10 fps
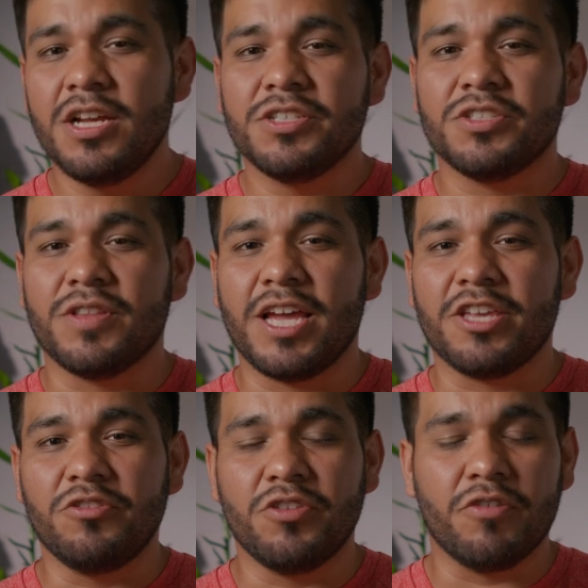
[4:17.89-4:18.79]
so that
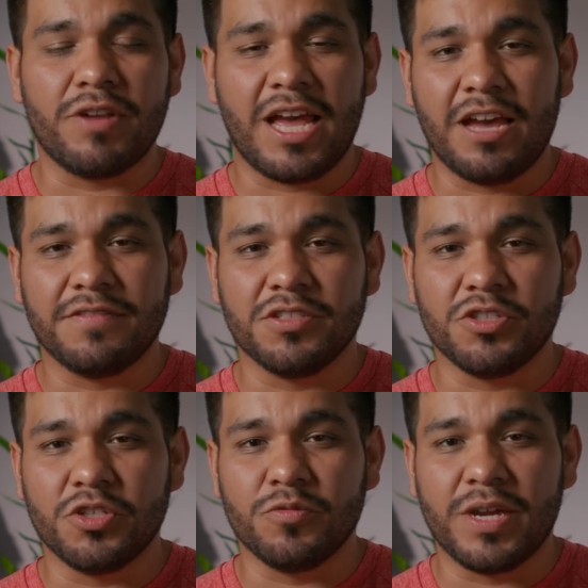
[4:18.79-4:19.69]
you don't have to
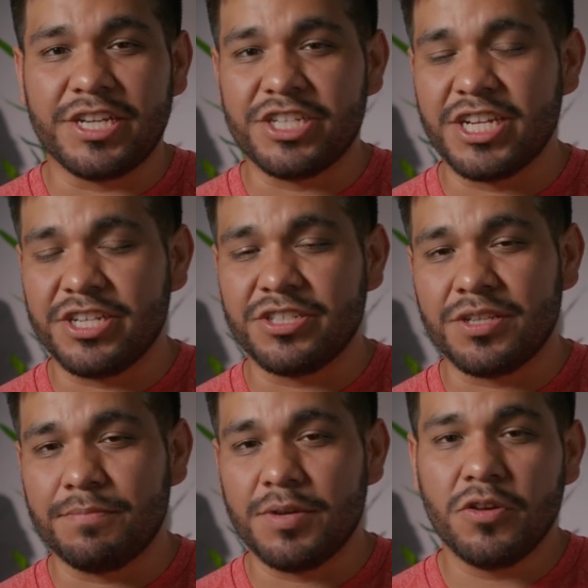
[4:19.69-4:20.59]
do any changes
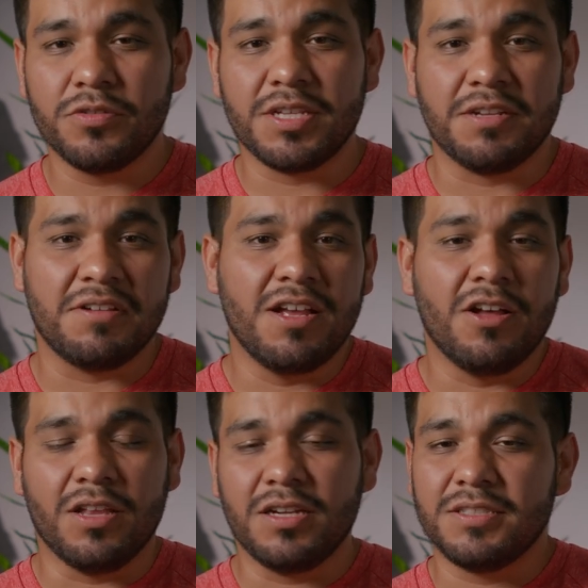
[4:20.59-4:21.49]
in post. And
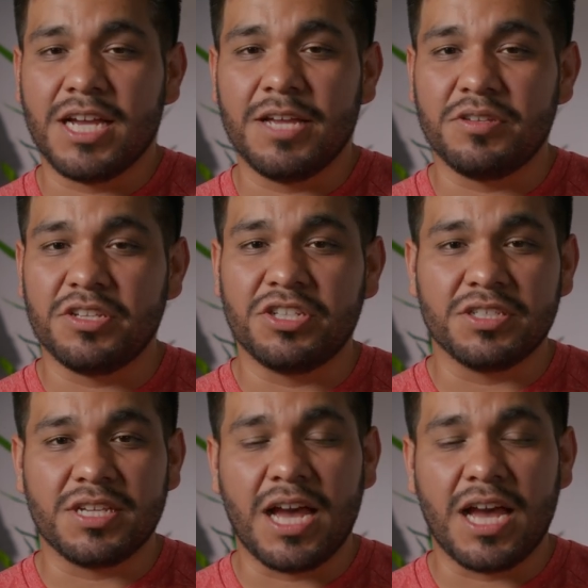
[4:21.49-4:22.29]
a lot of times you just